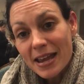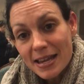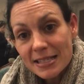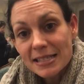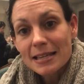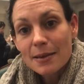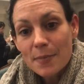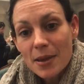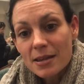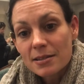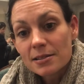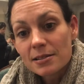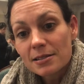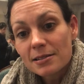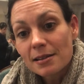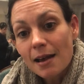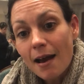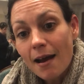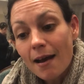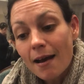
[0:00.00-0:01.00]

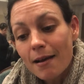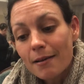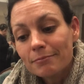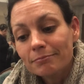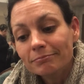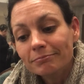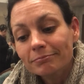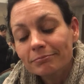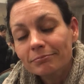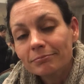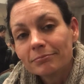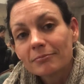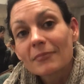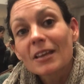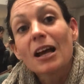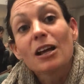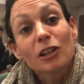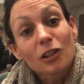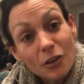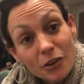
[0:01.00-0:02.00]
SMS
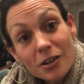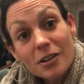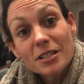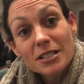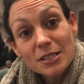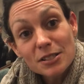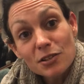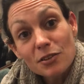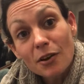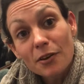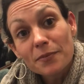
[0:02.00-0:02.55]
alerts